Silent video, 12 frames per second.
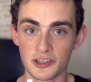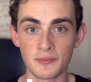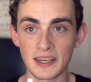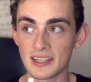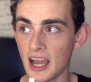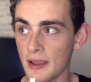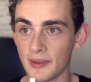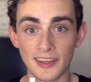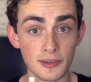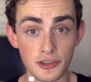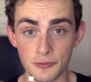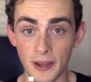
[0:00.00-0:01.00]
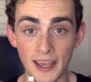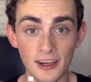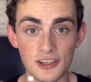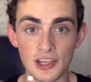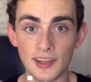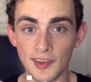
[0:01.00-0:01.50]
of my time and so much of my
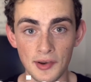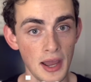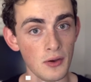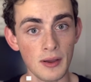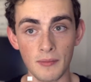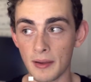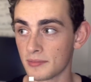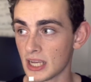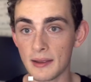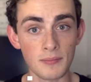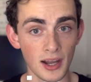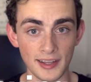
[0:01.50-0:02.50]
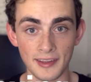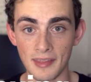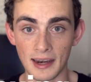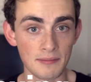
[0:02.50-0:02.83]
energy. So now I'm, I'm time boxing that.